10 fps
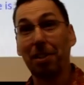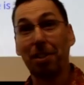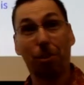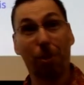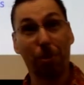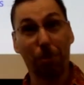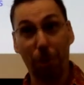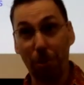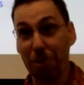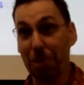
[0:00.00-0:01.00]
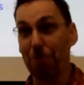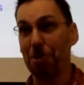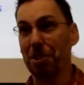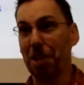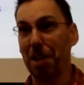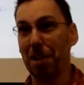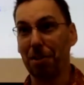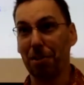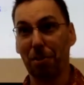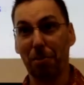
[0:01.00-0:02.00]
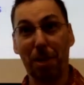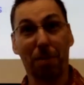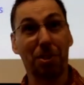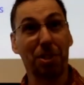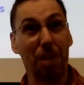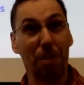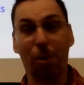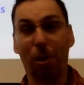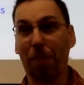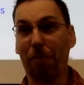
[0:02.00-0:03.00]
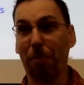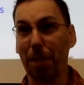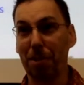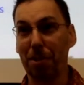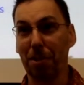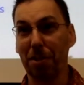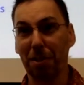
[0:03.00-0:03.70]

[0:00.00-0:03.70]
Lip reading: So our lowest energy state is going to be our stable conformation.